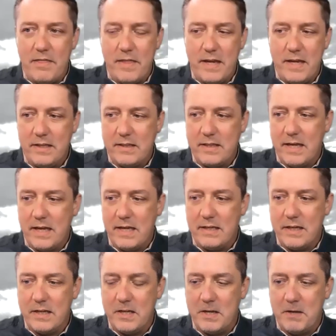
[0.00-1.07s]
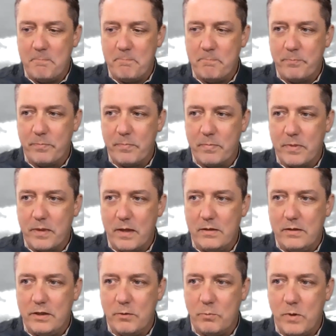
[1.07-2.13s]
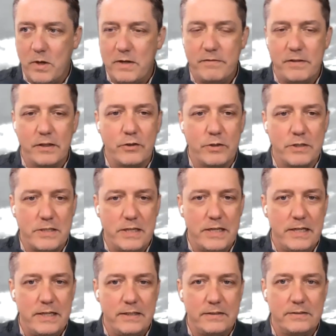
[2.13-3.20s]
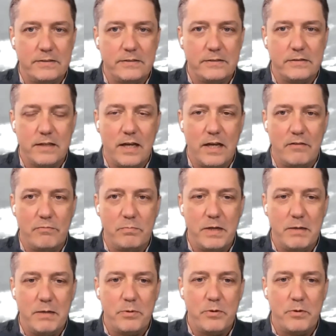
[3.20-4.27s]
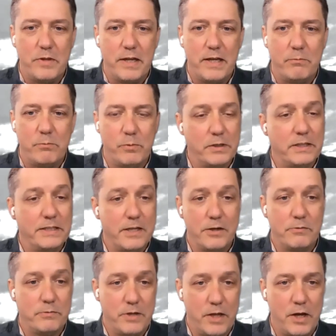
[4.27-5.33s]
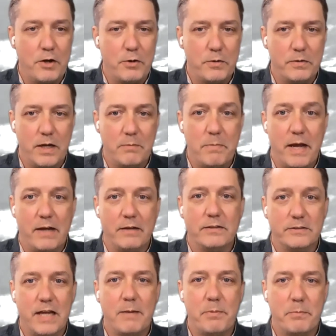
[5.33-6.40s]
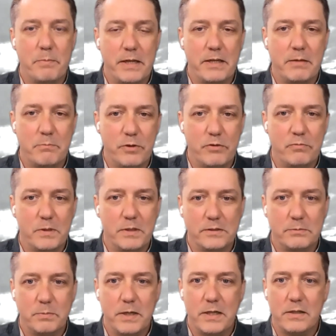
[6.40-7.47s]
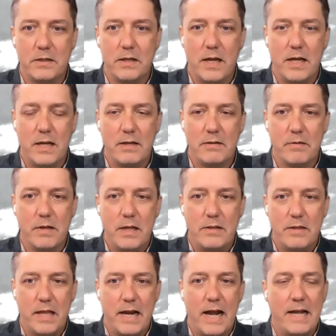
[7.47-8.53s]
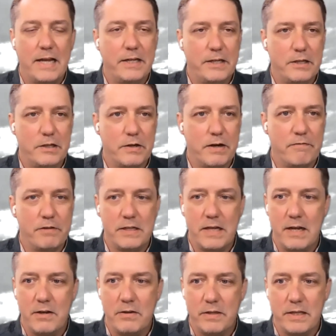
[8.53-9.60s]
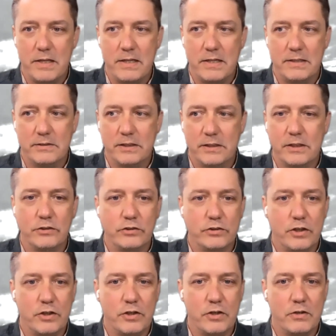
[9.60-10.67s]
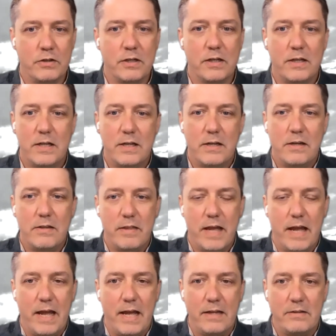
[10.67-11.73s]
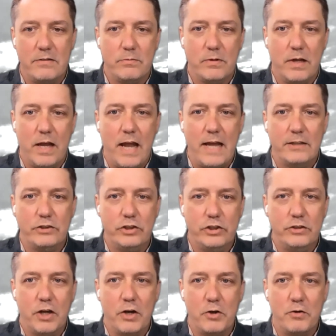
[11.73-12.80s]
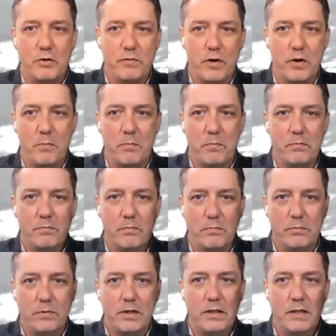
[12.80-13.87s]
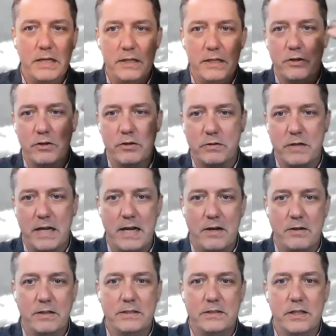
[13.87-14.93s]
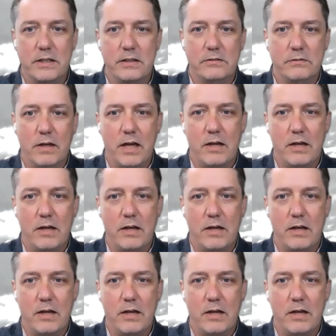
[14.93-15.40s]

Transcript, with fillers: think that, you know, one of the critiques of people that really don't know about disciple-making movements, but, that I hear every now and then is a concern that as you go from the leader down into